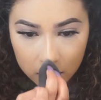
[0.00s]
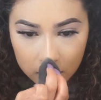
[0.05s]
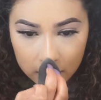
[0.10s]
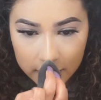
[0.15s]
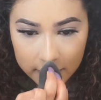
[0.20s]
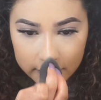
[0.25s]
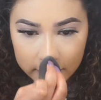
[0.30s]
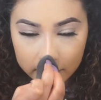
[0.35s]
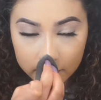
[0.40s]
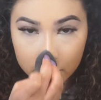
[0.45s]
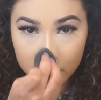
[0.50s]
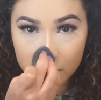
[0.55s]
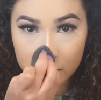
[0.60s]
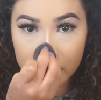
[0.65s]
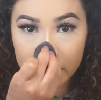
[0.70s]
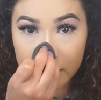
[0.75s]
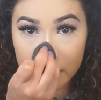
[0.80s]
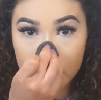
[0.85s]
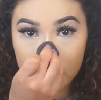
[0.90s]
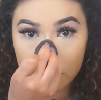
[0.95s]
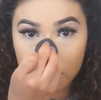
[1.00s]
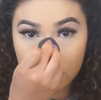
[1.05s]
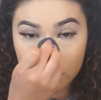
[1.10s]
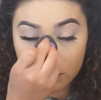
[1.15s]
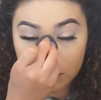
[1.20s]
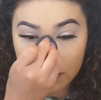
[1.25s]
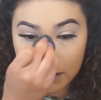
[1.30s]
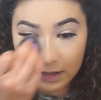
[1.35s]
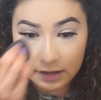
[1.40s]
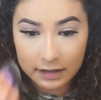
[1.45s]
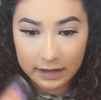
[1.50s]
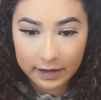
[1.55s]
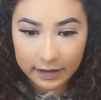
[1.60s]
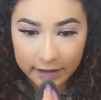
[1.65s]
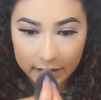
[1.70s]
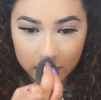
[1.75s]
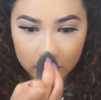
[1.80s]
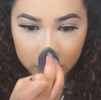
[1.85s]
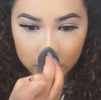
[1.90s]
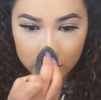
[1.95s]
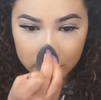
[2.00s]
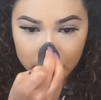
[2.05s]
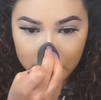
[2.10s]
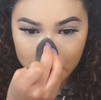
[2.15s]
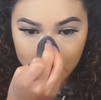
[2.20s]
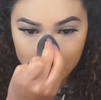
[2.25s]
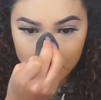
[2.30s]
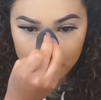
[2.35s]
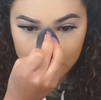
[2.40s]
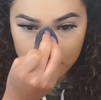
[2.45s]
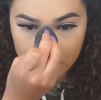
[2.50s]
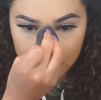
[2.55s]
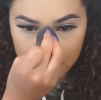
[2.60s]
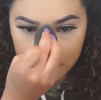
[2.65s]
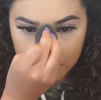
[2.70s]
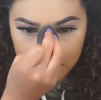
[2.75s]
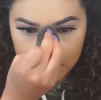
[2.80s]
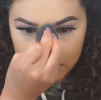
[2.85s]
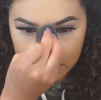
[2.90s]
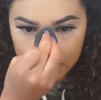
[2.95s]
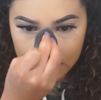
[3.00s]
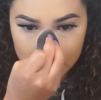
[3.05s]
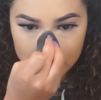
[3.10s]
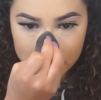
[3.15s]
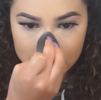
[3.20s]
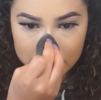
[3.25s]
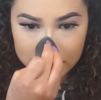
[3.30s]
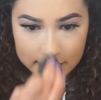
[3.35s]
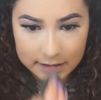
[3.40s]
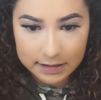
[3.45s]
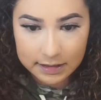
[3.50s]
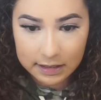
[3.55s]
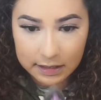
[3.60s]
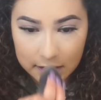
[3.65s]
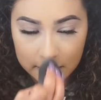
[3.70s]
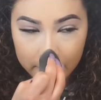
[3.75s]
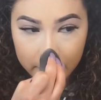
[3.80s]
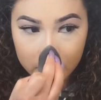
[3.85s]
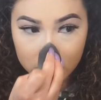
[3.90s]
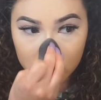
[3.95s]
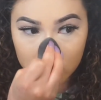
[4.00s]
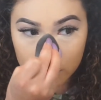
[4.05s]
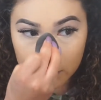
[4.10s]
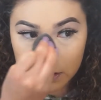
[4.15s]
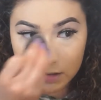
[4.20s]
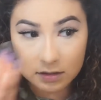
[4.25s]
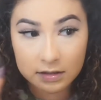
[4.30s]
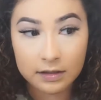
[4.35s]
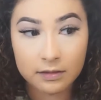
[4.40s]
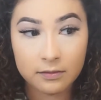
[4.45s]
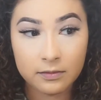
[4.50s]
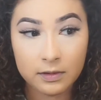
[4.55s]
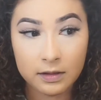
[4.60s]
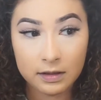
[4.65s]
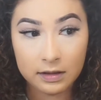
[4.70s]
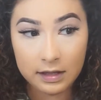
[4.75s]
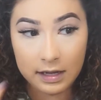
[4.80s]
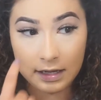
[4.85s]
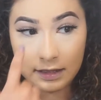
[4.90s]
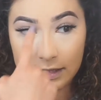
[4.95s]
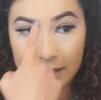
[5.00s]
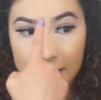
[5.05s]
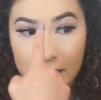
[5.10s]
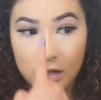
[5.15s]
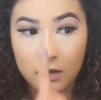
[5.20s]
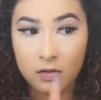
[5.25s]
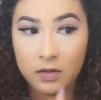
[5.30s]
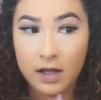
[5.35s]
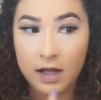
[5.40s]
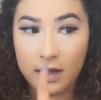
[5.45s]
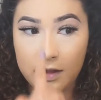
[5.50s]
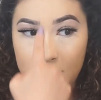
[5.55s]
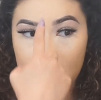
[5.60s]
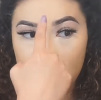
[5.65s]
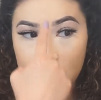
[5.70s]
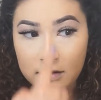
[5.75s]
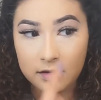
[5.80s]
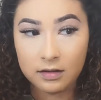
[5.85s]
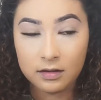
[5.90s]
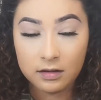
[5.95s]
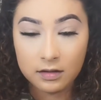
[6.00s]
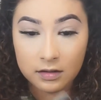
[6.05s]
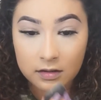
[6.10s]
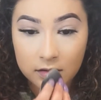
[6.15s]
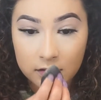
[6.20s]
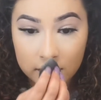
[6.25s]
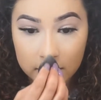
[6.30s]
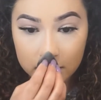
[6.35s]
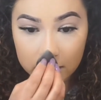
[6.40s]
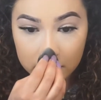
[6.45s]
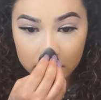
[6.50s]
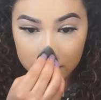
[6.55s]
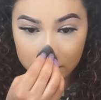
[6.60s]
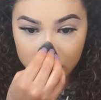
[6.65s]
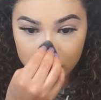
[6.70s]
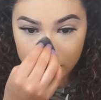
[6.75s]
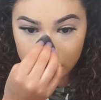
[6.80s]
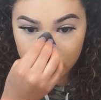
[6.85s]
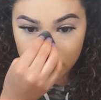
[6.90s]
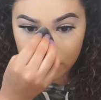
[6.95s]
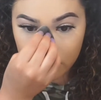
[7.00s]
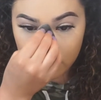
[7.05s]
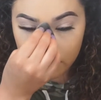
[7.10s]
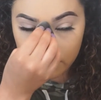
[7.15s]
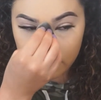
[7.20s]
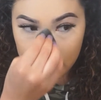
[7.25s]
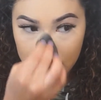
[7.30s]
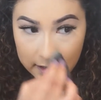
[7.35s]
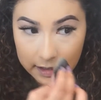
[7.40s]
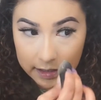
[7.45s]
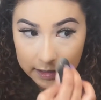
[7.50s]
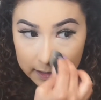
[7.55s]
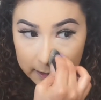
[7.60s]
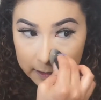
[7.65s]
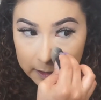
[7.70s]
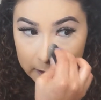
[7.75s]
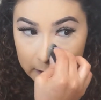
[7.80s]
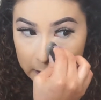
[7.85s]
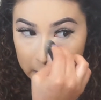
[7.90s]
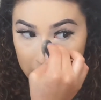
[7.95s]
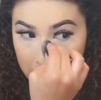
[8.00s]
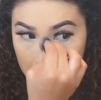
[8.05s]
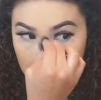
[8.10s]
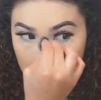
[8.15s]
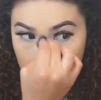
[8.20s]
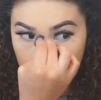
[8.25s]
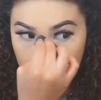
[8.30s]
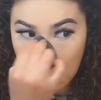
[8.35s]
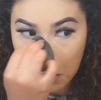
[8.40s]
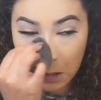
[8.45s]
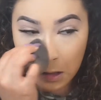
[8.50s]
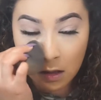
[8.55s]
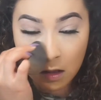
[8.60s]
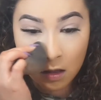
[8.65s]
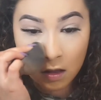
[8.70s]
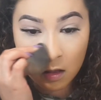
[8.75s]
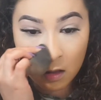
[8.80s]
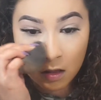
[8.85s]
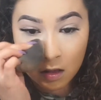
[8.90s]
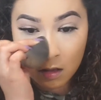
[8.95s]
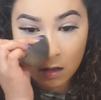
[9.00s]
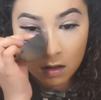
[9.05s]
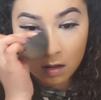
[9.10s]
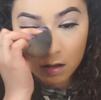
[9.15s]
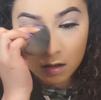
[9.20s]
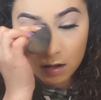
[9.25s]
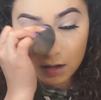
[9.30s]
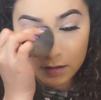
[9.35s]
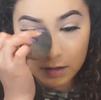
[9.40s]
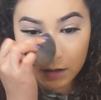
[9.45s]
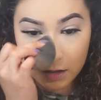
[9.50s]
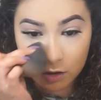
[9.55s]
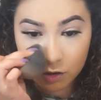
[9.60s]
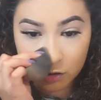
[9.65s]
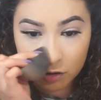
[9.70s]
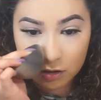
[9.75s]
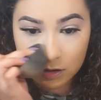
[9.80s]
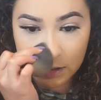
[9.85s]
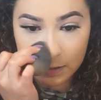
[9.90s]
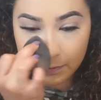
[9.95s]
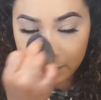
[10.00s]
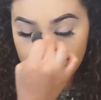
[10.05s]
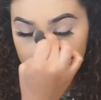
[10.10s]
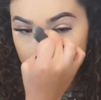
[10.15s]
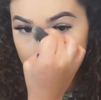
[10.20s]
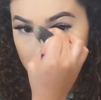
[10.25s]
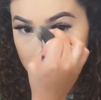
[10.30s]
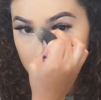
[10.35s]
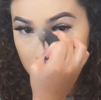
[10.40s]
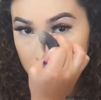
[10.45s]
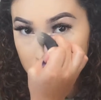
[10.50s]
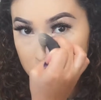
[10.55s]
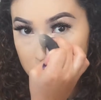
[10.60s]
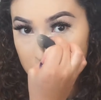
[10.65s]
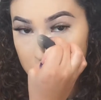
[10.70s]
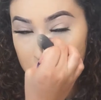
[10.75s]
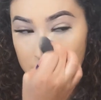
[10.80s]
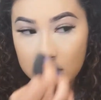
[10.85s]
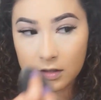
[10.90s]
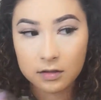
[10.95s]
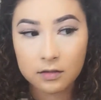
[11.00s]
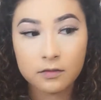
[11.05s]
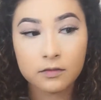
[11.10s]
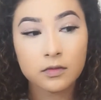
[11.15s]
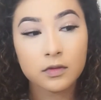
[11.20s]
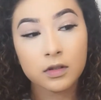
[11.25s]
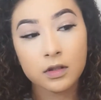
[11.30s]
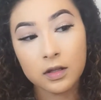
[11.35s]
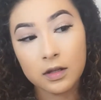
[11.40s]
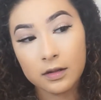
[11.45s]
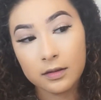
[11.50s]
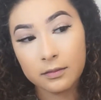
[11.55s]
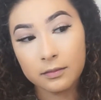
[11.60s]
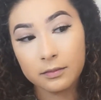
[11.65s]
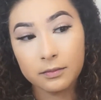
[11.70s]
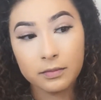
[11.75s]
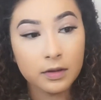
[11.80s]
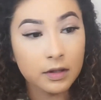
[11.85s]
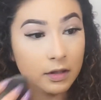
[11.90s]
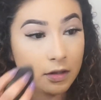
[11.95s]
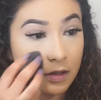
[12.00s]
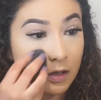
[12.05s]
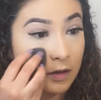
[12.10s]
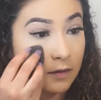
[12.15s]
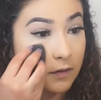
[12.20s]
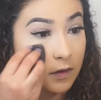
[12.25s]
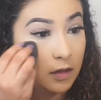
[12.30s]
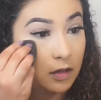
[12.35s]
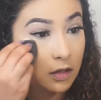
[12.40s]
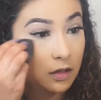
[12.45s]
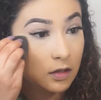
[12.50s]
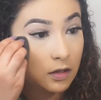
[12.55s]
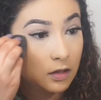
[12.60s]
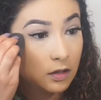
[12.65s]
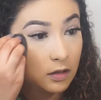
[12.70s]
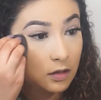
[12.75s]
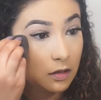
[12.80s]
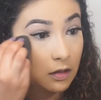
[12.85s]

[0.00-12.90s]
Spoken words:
And then with my nose highlight, I kind of just barely tap it, just because I like how that looks when it's really highlighted. And then I just tap around it just to kind of blend everything in.